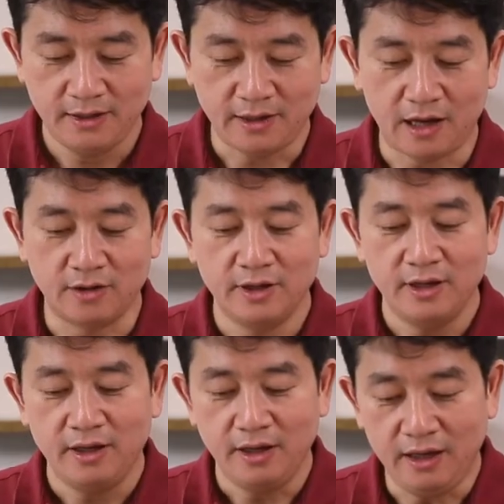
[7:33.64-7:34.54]

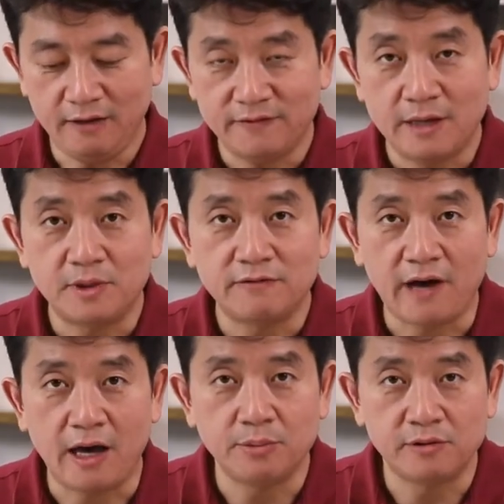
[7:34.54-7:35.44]
Now, if number
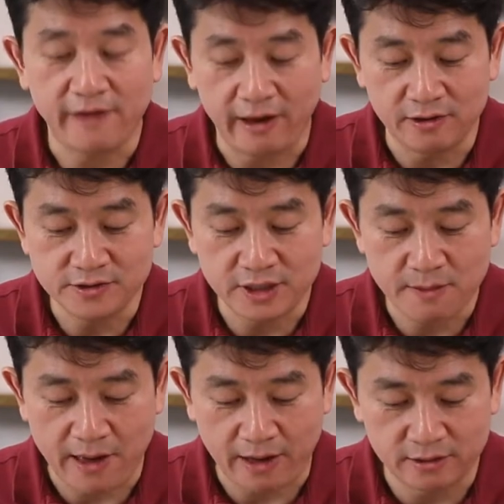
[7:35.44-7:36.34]
5 prevails in
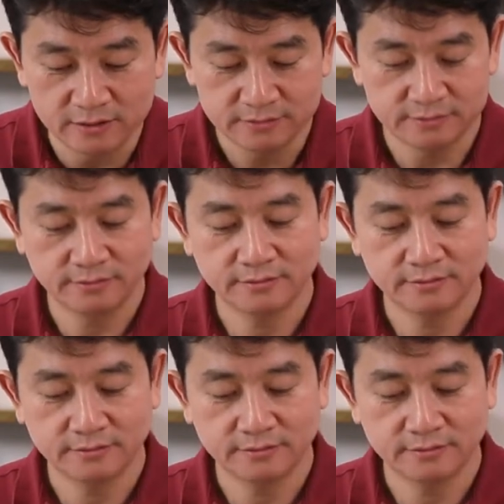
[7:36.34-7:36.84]
the battle,